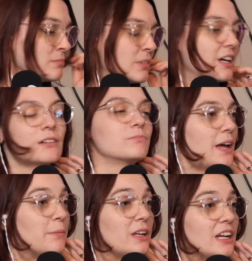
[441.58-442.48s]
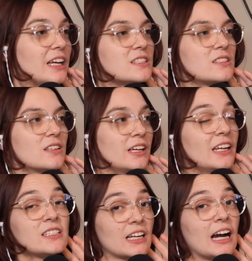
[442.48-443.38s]
Yeah, I mean it is
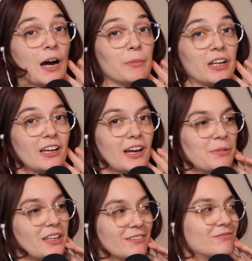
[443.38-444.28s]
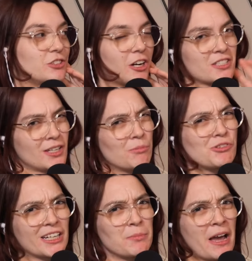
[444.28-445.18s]
a comedy. I mean dark
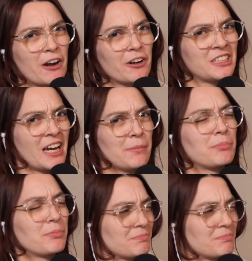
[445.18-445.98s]
subject matter type